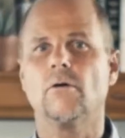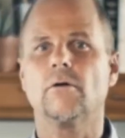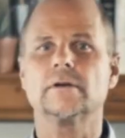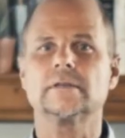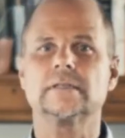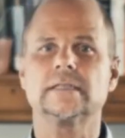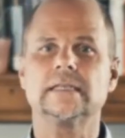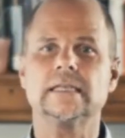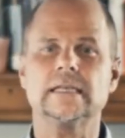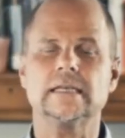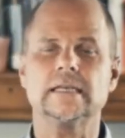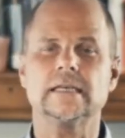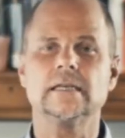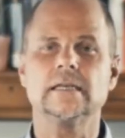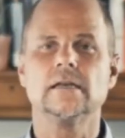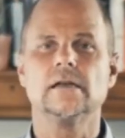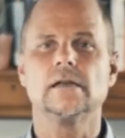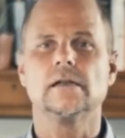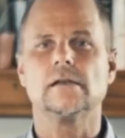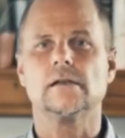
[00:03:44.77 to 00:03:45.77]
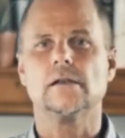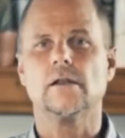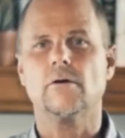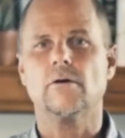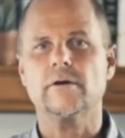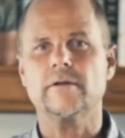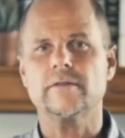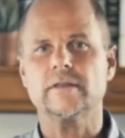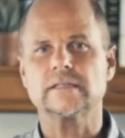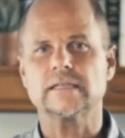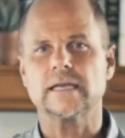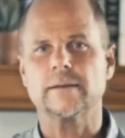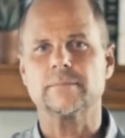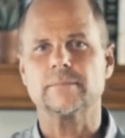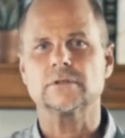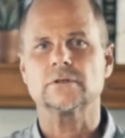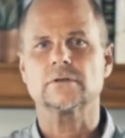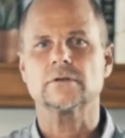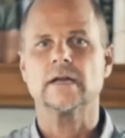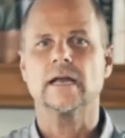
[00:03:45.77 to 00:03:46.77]
Or D, lowering the
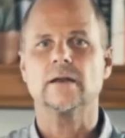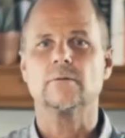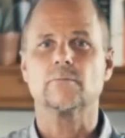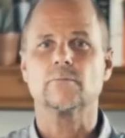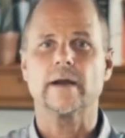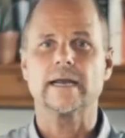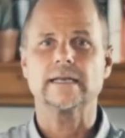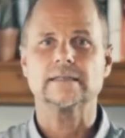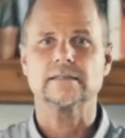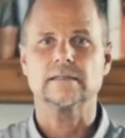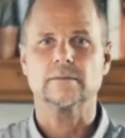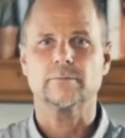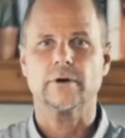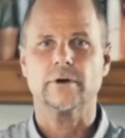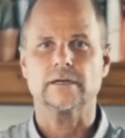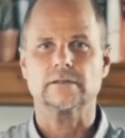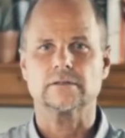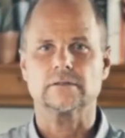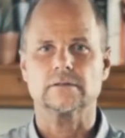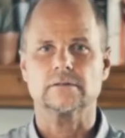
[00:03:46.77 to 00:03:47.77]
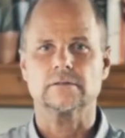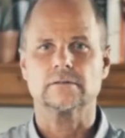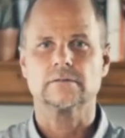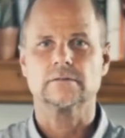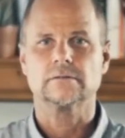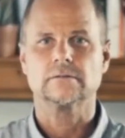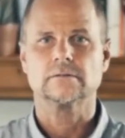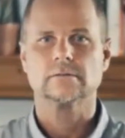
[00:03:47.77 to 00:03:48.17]
temperature and raising the pressure.